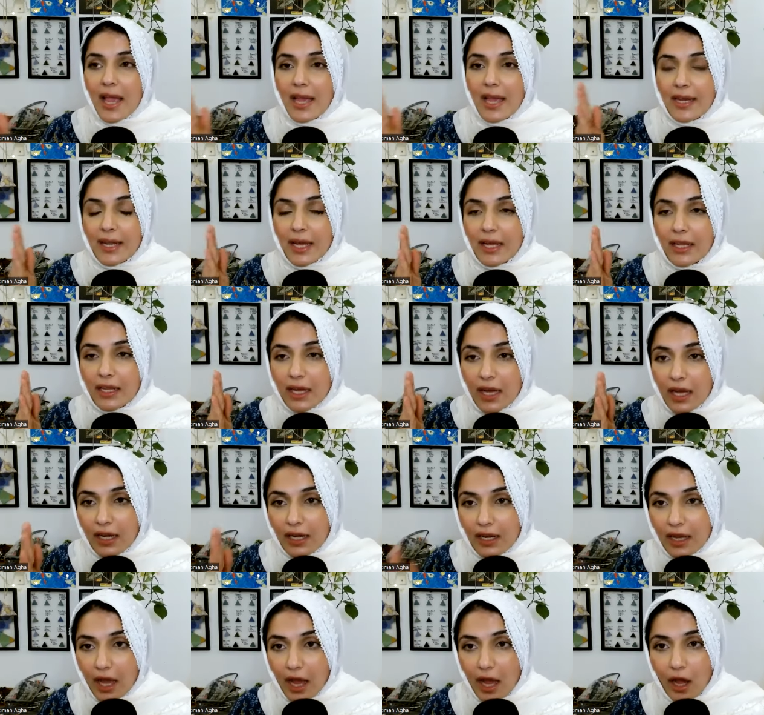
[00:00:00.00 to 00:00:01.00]
and I
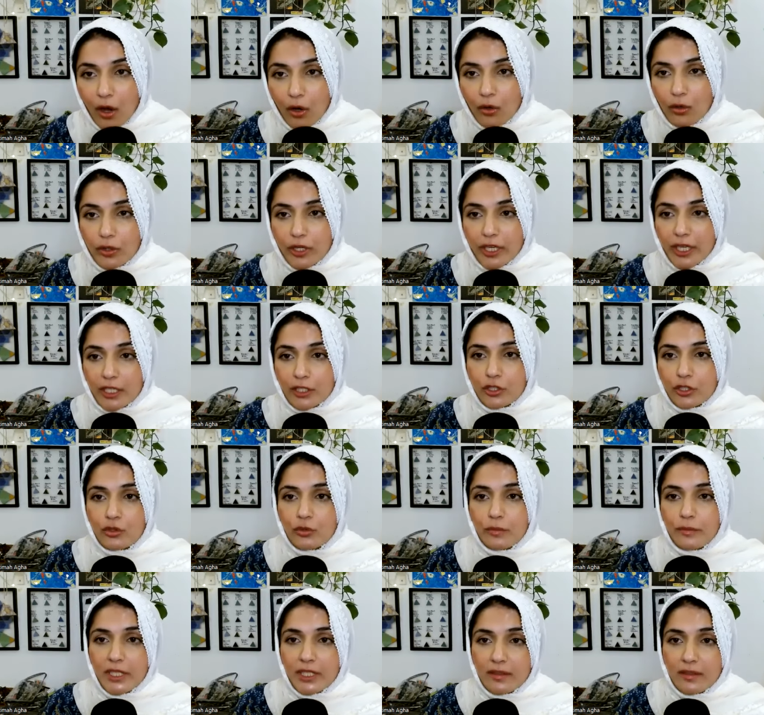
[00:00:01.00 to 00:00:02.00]
allow it
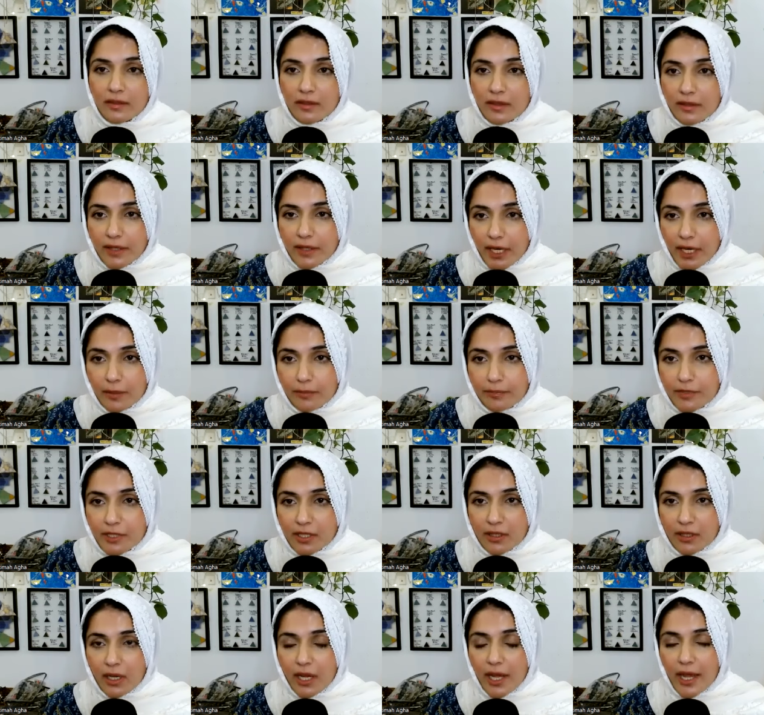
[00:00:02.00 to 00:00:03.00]
to be
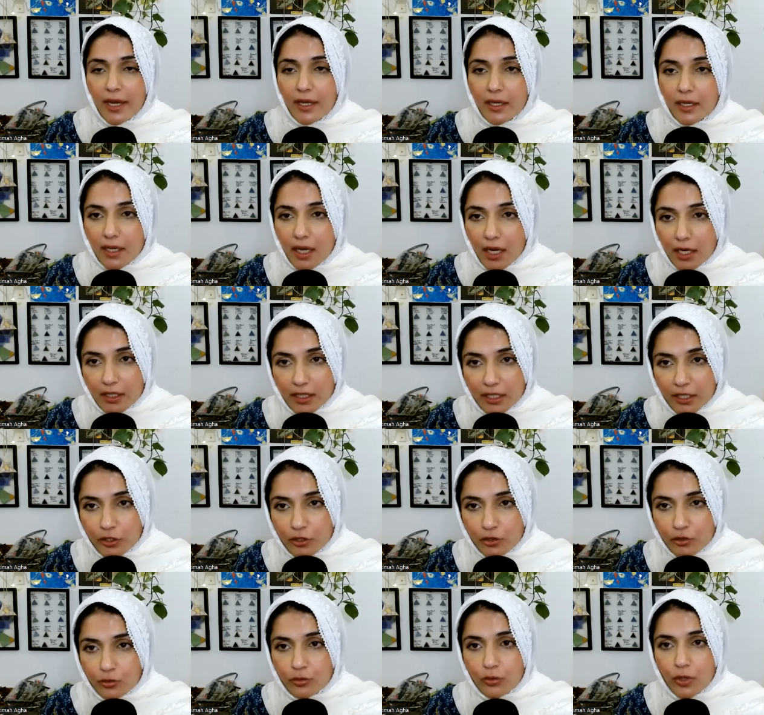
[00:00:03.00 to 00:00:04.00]
scraped and cut
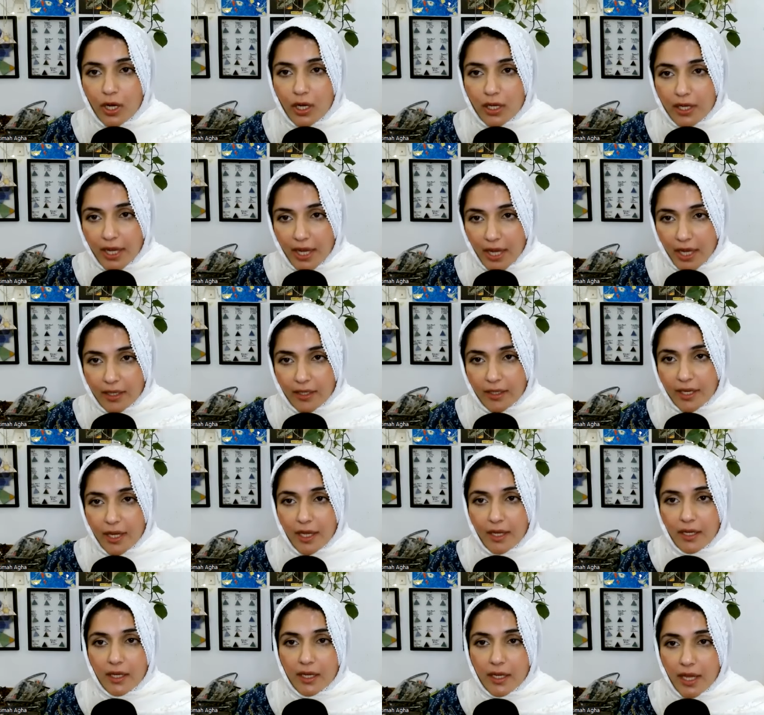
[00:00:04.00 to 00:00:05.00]
into again
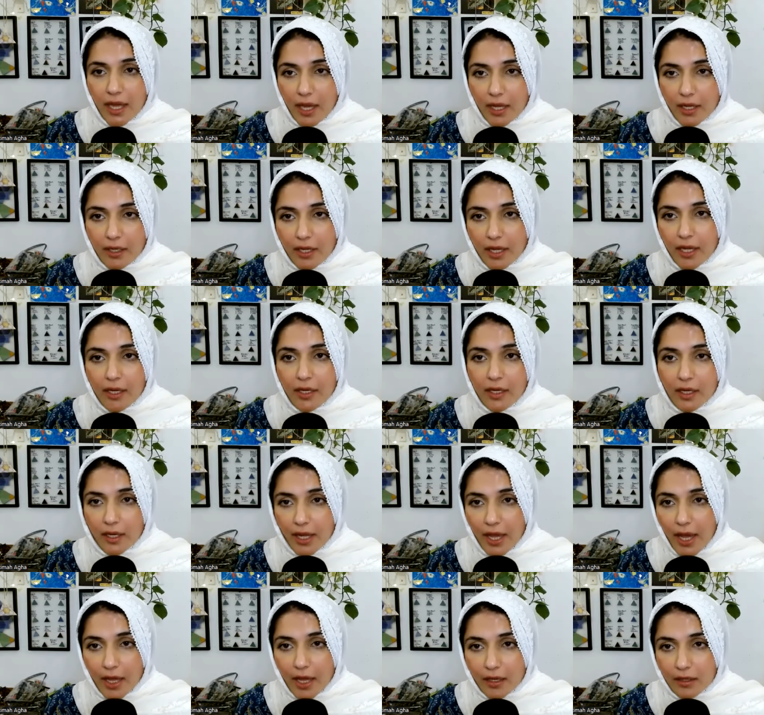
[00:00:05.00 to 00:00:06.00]
and again and
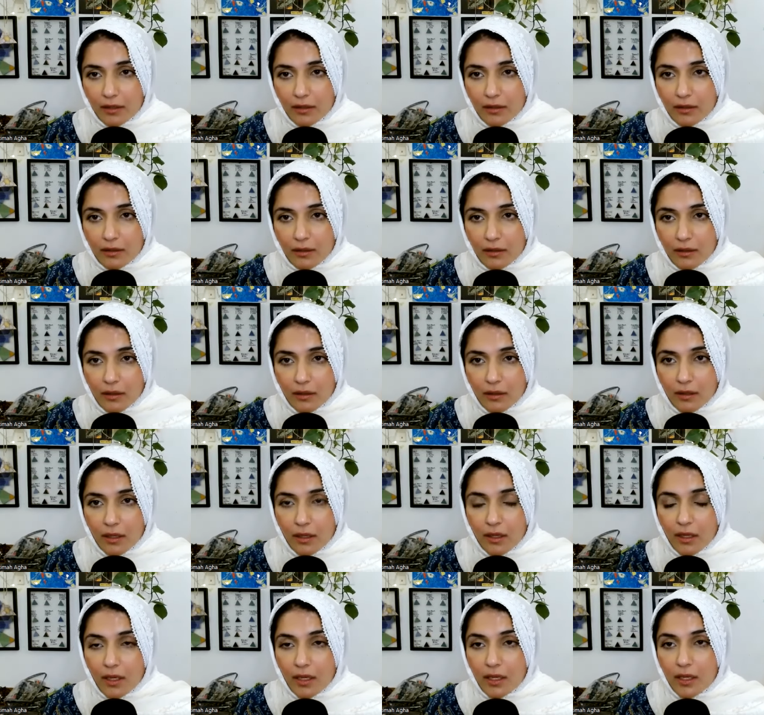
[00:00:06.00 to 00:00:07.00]
again,
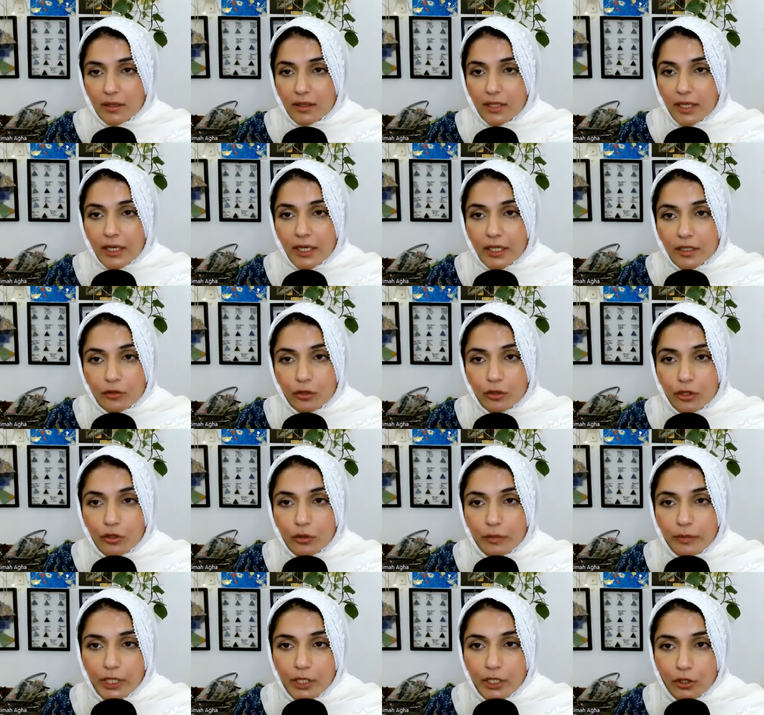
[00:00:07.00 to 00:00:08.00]
there is going
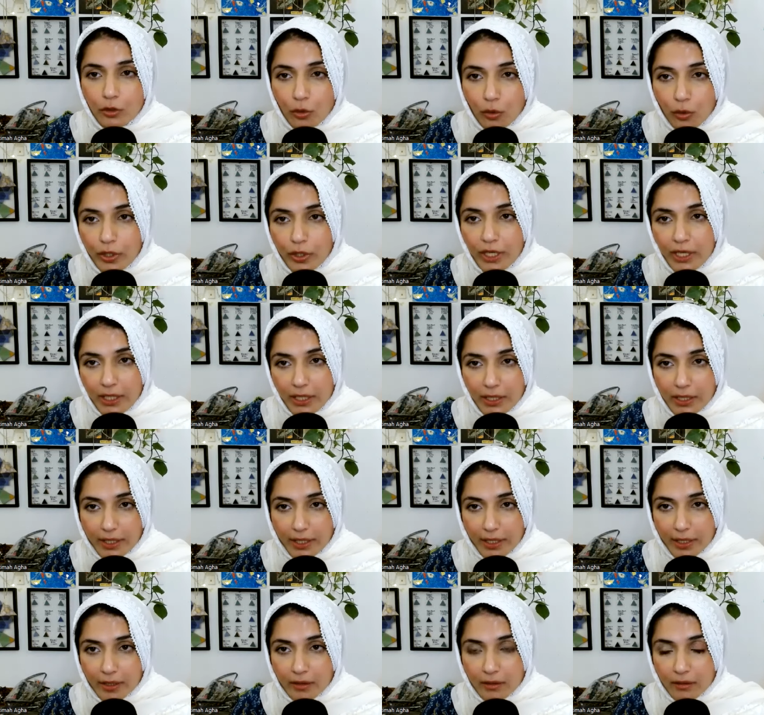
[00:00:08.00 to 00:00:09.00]
to be no
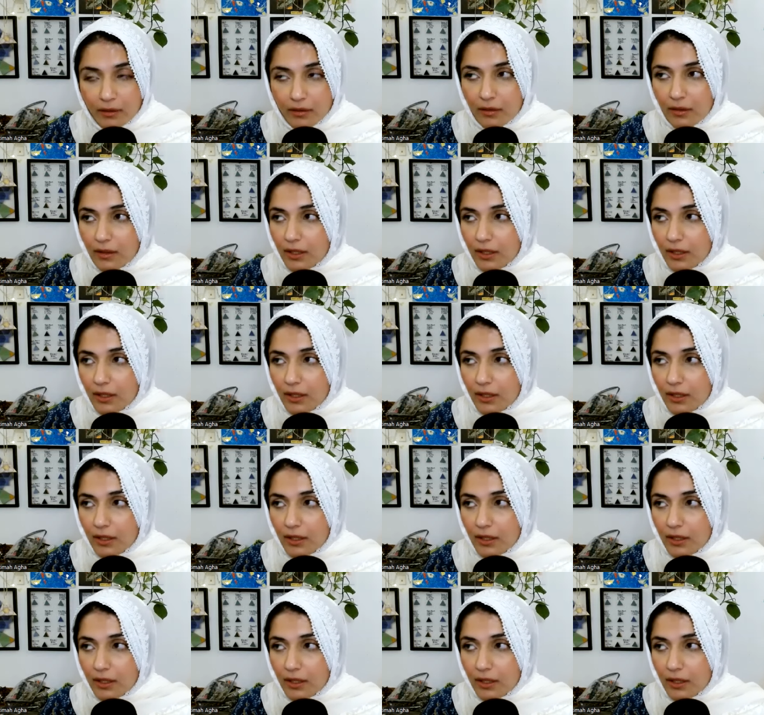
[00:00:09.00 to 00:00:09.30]
healing.